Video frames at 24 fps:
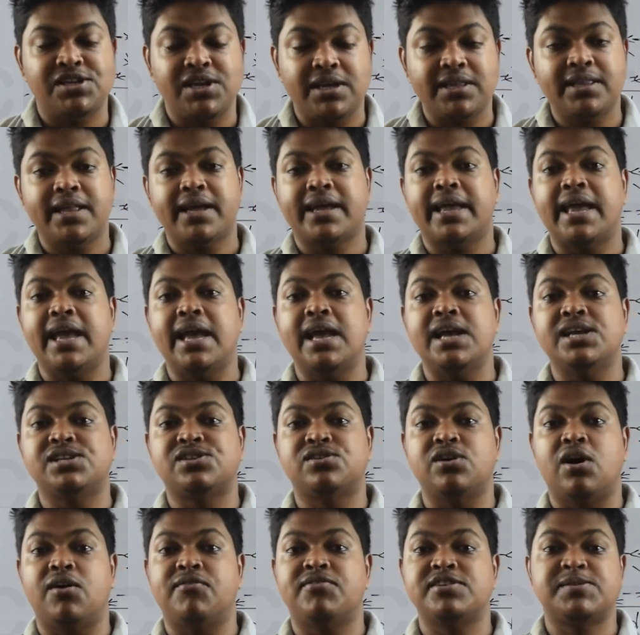In the case
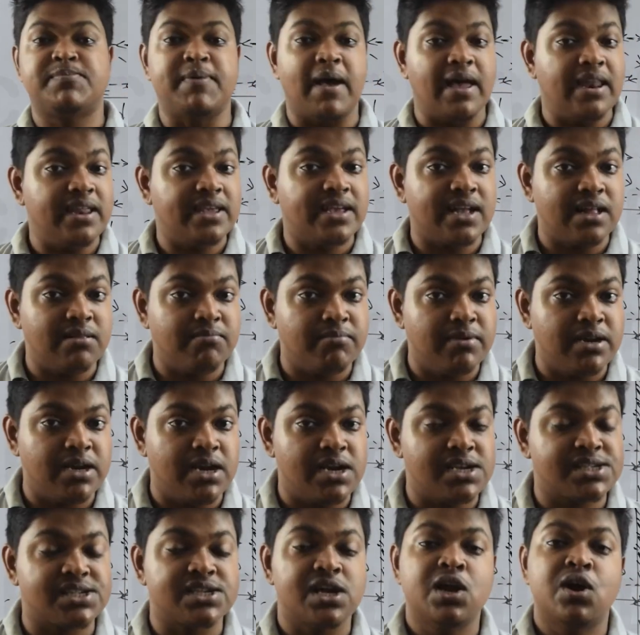of spherical
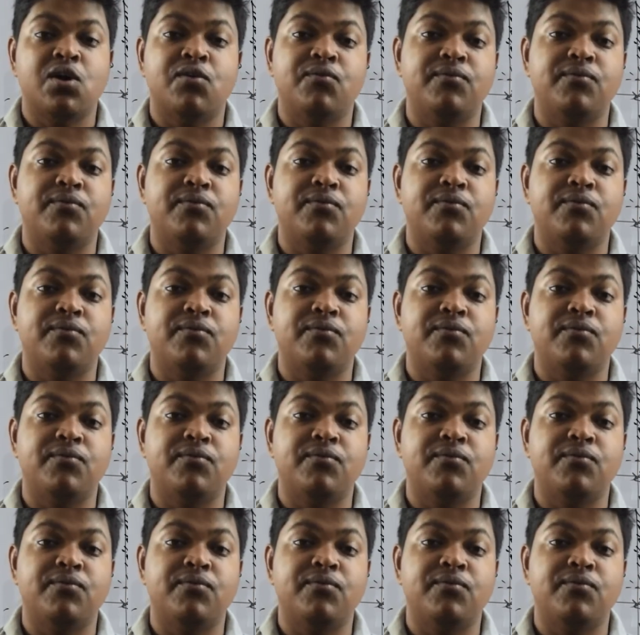mirrors,